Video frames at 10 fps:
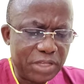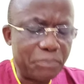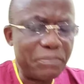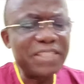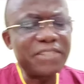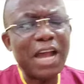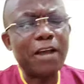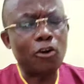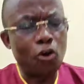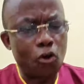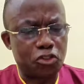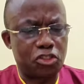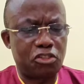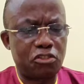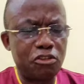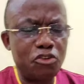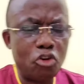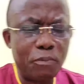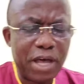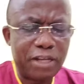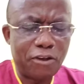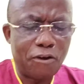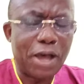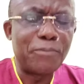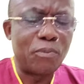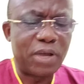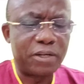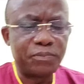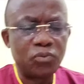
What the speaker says: menstrual clots normal or abnormal?